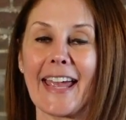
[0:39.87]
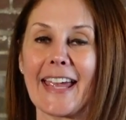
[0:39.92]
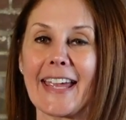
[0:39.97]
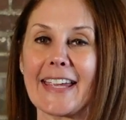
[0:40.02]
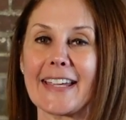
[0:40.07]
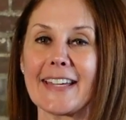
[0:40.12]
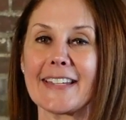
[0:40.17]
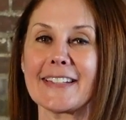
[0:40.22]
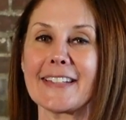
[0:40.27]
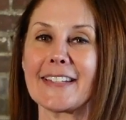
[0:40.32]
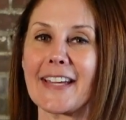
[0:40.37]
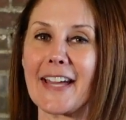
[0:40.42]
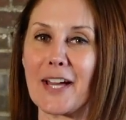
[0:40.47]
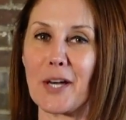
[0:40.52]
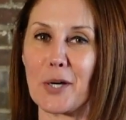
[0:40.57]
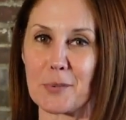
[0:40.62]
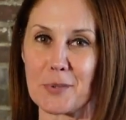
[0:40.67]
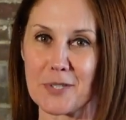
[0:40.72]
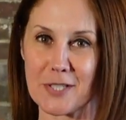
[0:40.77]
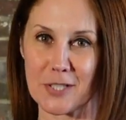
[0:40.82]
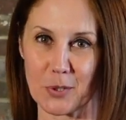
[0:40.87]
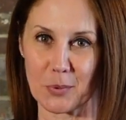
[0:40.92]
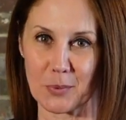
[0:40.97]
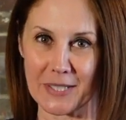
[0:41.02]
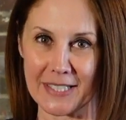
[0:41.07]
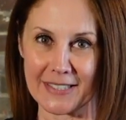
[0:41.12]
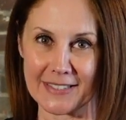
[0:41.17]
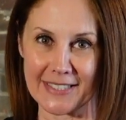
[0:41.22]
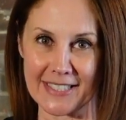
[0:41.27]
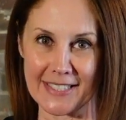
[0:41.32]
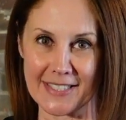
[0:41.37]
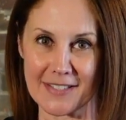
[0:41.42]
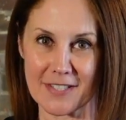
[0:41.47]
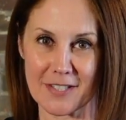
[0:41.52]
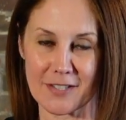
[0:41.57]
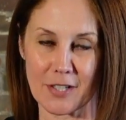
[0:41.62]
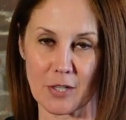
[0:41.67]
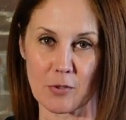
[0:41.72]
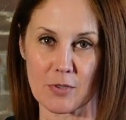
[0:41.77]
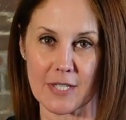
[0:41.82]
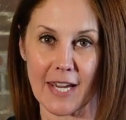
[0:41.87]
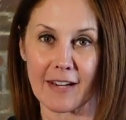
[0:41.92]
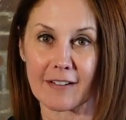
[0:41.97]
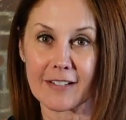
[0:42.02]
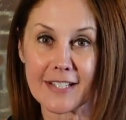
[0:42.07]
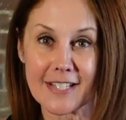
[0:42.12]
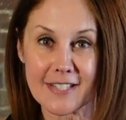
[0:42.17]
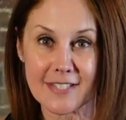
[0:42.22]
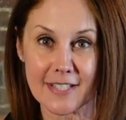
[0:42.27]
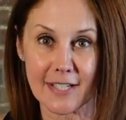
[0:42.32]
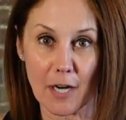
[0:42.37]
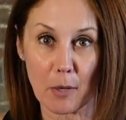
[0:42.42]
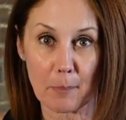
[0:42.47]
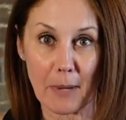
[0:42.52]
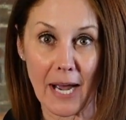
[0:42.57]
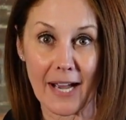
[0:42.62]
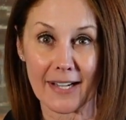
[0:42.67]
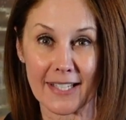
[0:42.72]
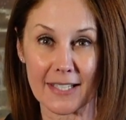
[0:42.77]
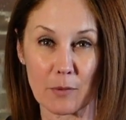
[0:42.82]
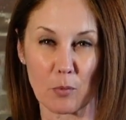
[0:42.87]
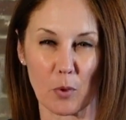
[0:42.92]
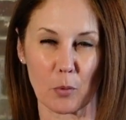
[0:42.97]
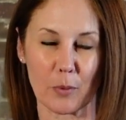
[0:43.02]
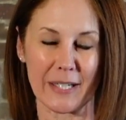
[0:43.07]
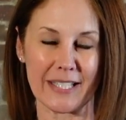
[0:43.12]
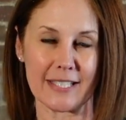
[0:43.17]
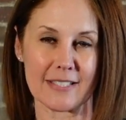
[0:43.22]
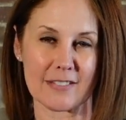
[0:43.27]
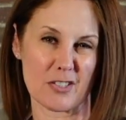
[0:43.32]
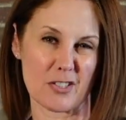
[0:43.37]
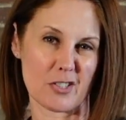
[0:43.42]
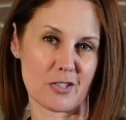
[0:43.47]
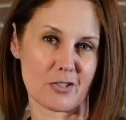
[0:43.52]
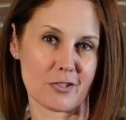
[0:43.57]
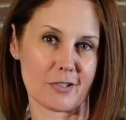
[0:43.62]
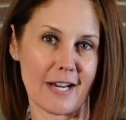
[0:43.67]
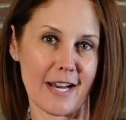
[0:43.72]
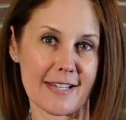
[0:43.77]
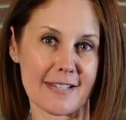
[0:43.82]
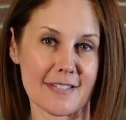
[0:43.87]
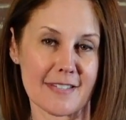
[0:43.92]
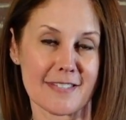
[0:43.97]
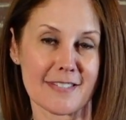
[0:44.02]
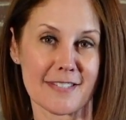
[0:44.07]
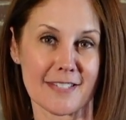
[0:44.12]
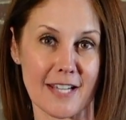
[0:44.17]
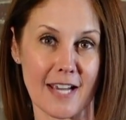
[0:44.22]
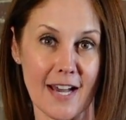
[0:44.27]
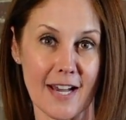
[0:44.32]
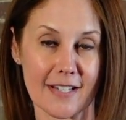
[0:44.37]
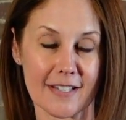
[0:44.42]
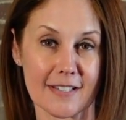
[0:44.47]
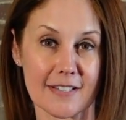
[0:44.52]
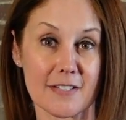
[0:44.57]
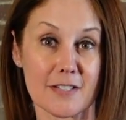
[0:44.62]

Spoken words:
and it helps to release those areas in our body where we get stressed, stuck.